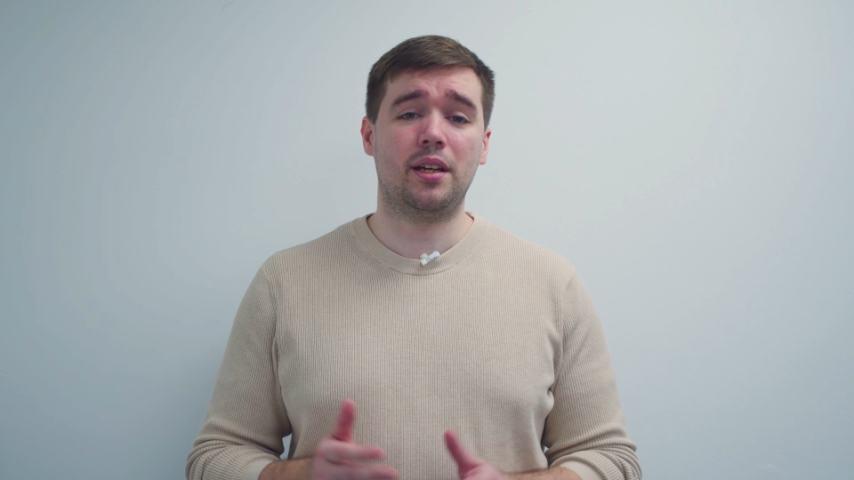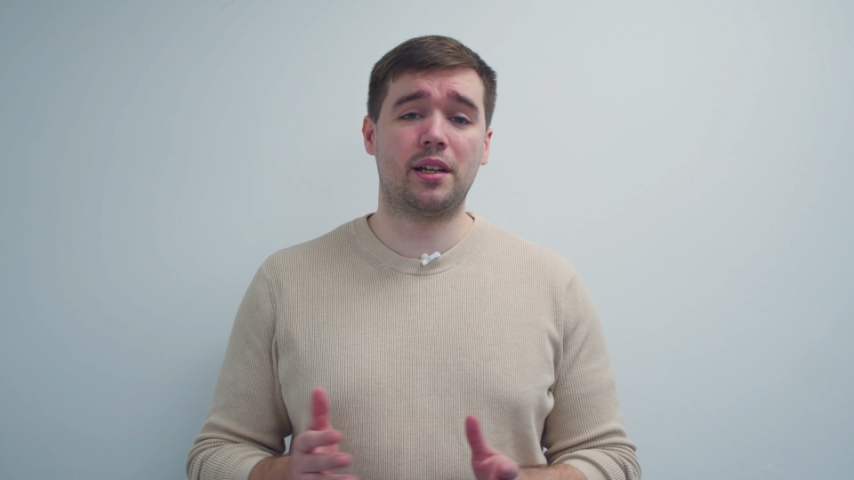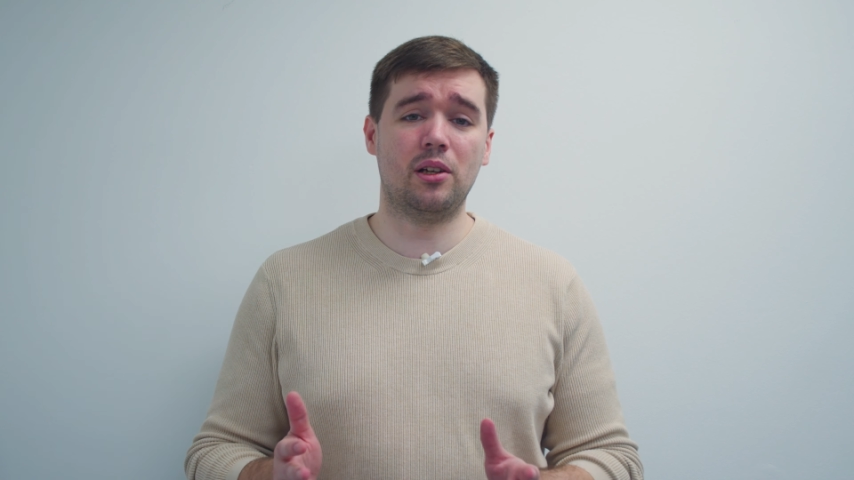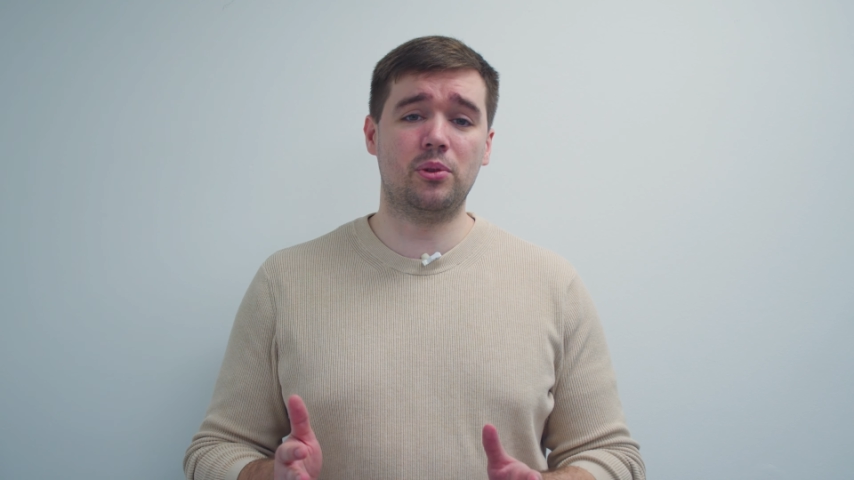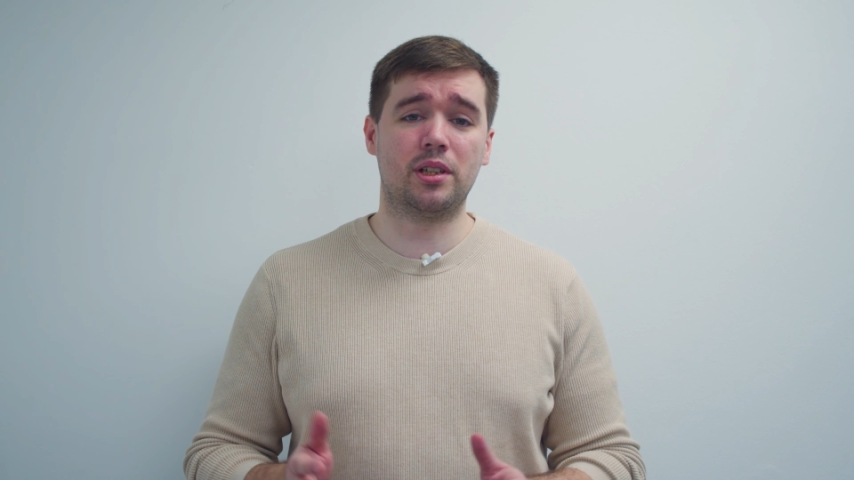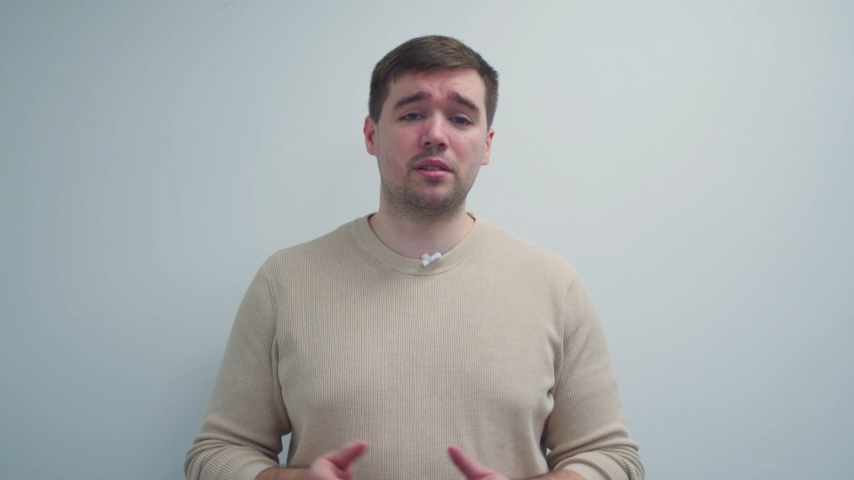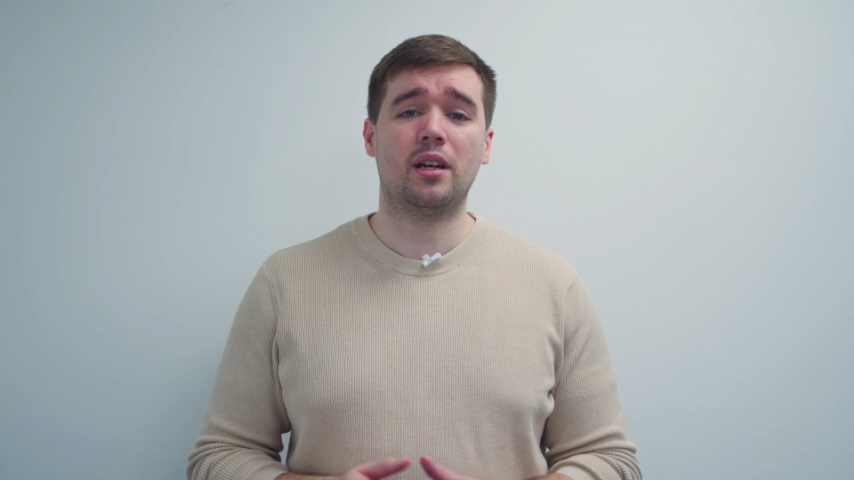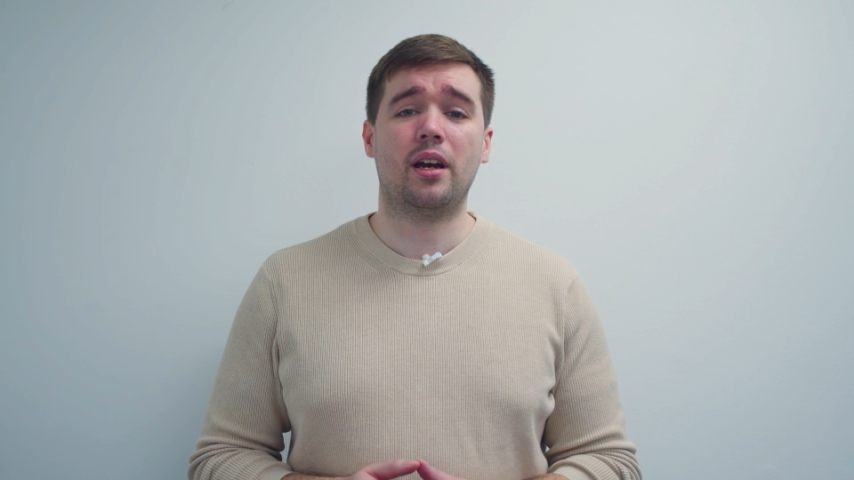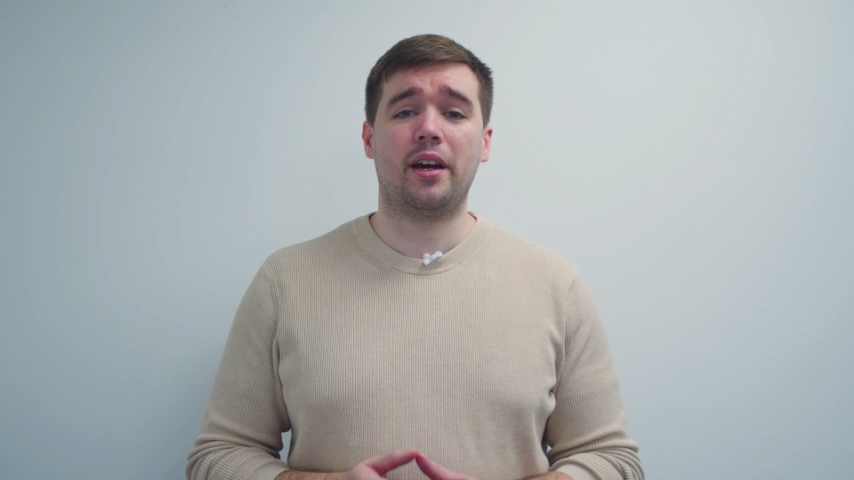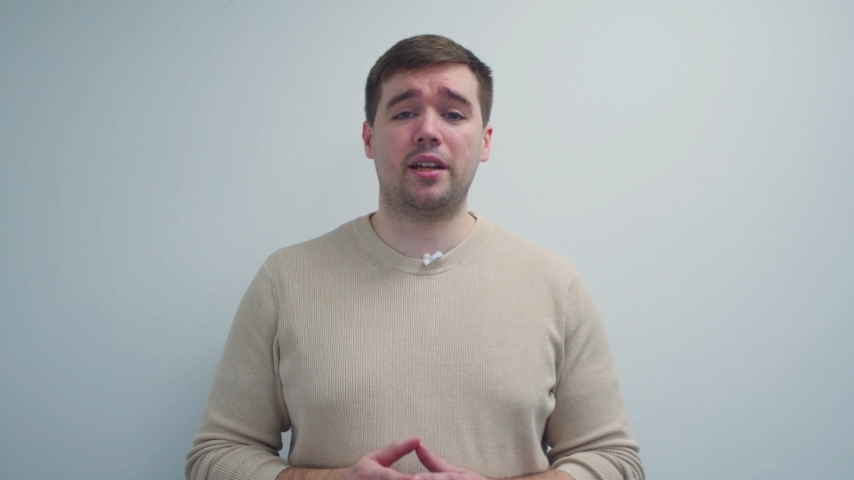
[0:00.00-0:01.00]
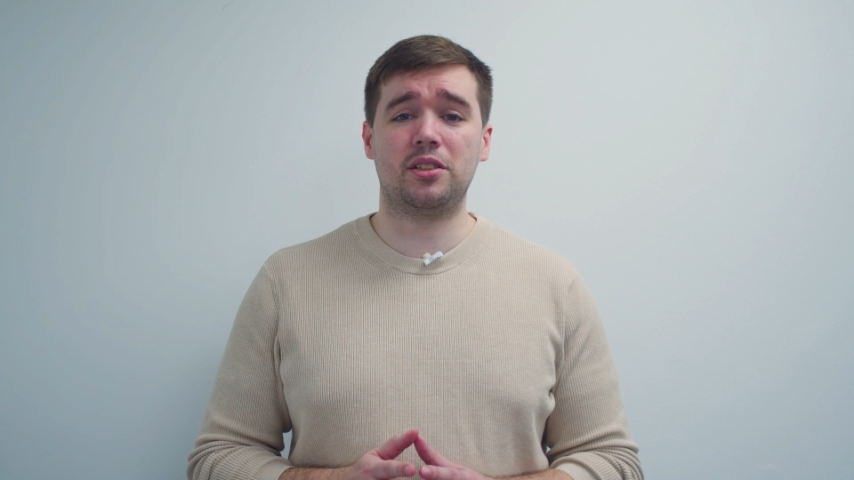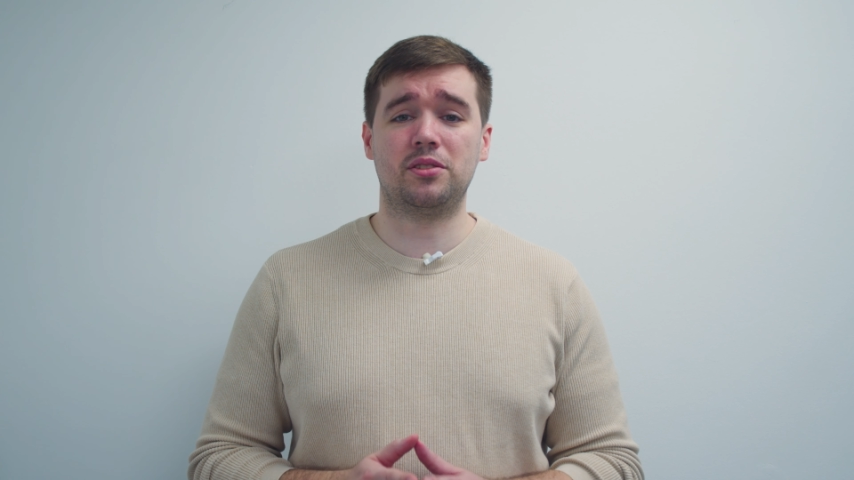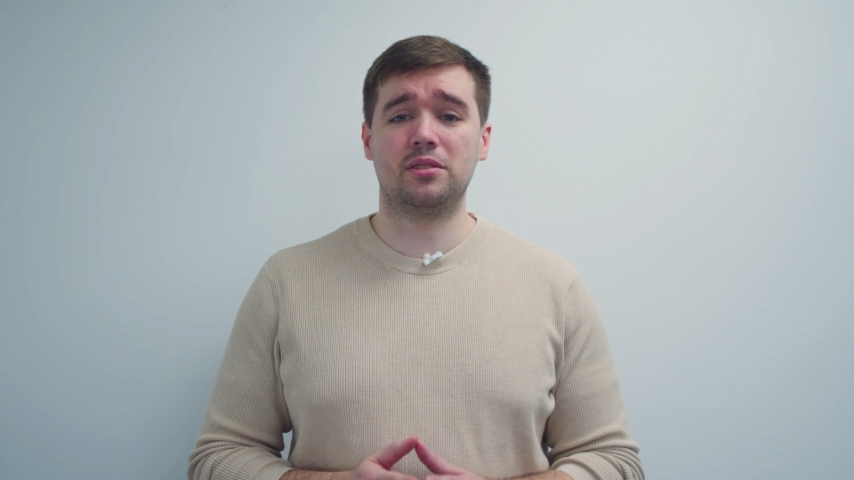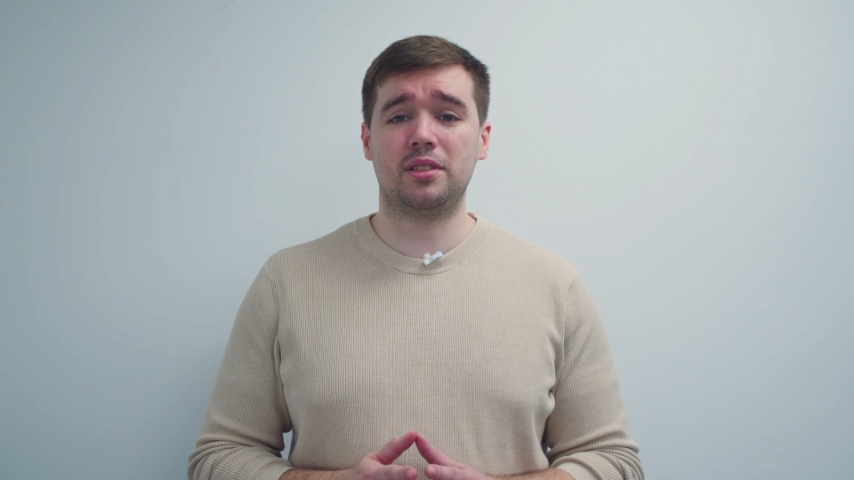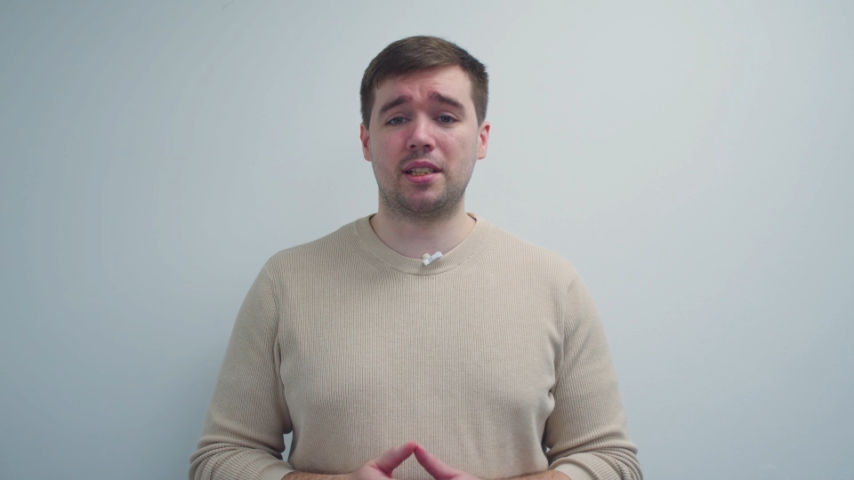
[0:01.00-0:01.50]
including
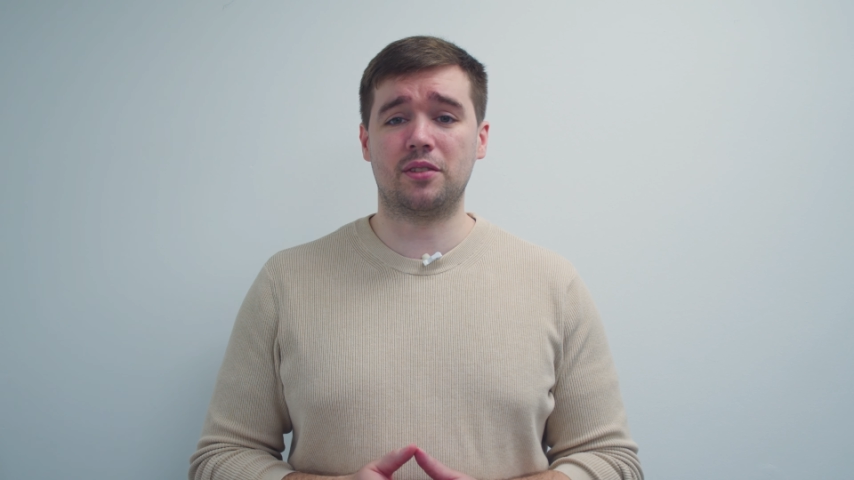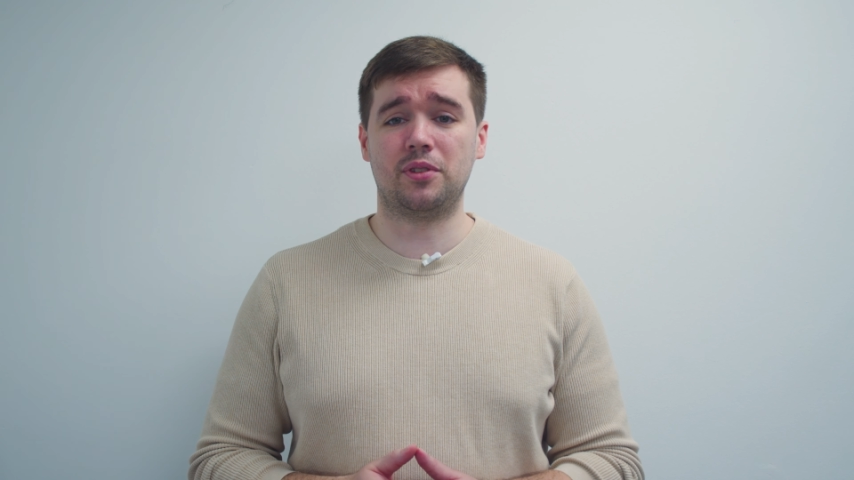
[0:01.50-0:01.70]
additional data